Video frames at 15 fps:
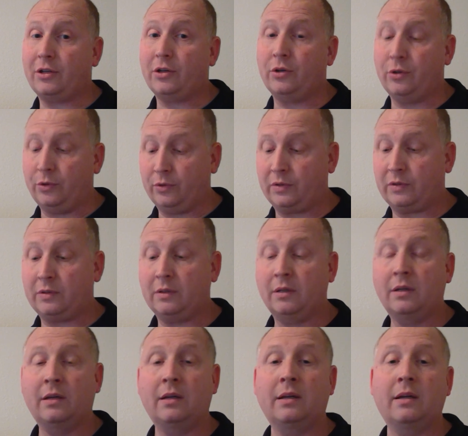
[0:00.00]
goose?
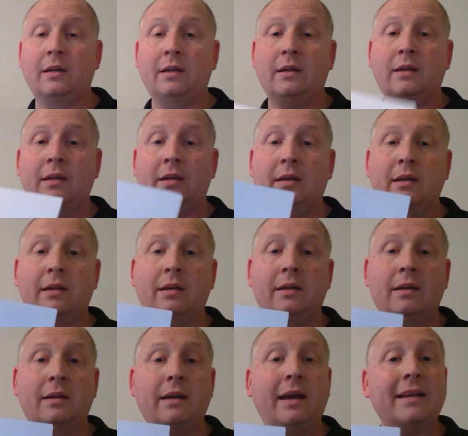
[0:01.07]

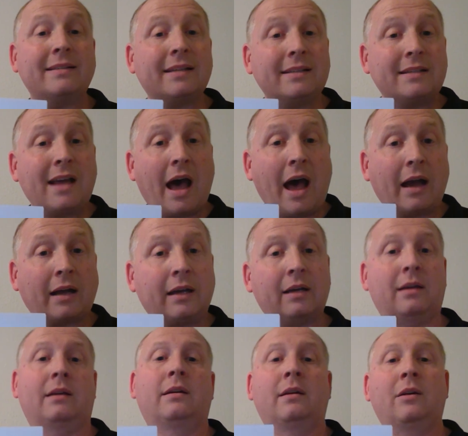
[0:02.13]
It's a duck.
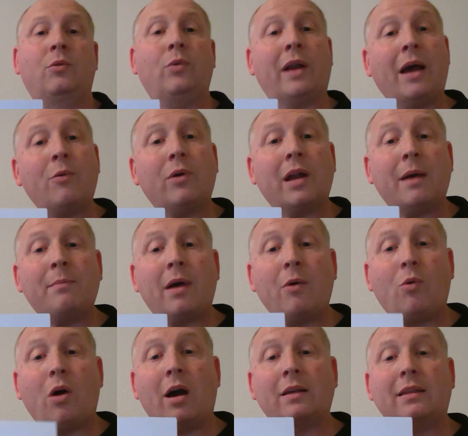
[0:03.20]
When I went on my
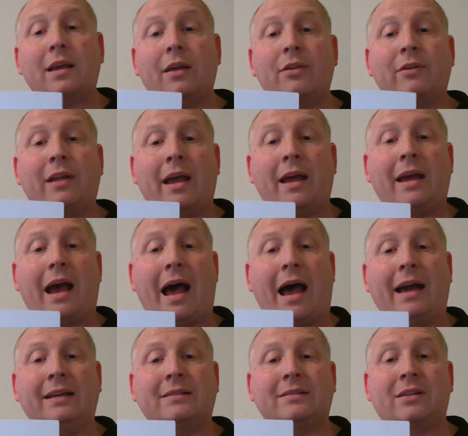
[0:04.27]
walk the other day,
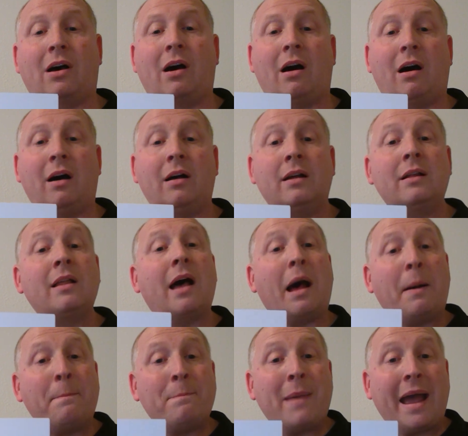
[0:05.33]
I saw
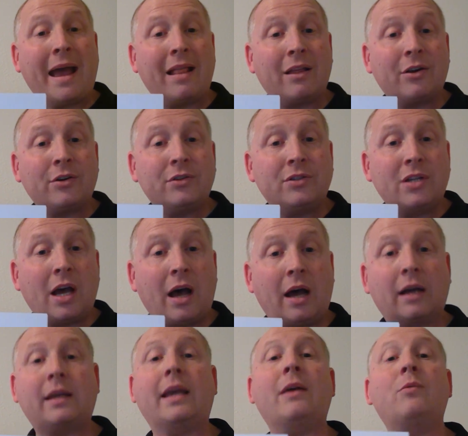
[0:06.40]
a mallard
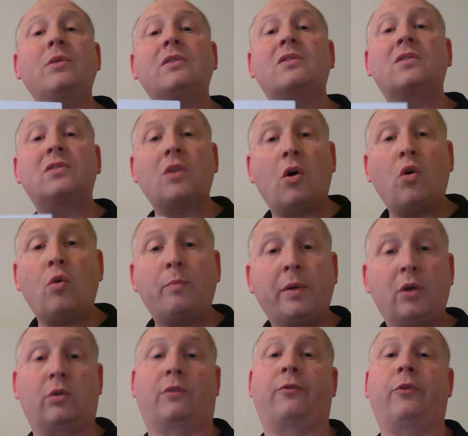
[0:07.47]
duck. It was so
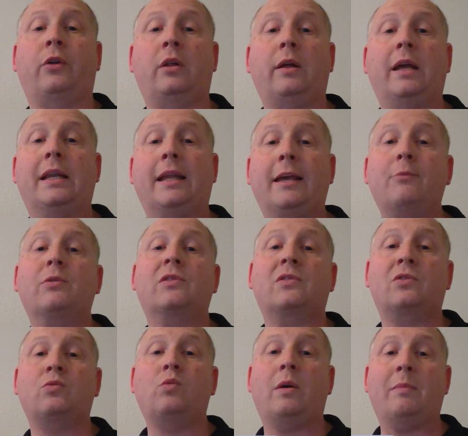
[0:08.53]
beautiful, and he was
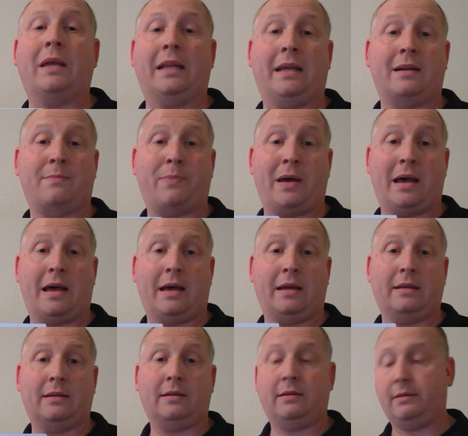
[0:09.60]
swimming in a
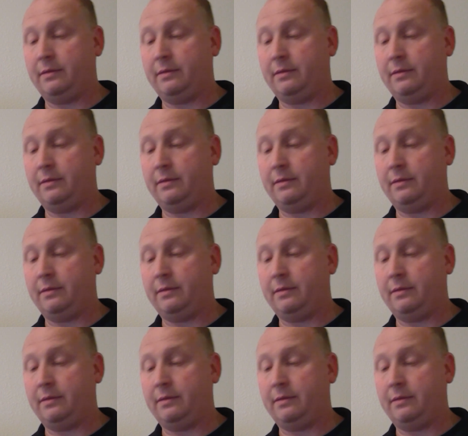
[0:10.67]
pond.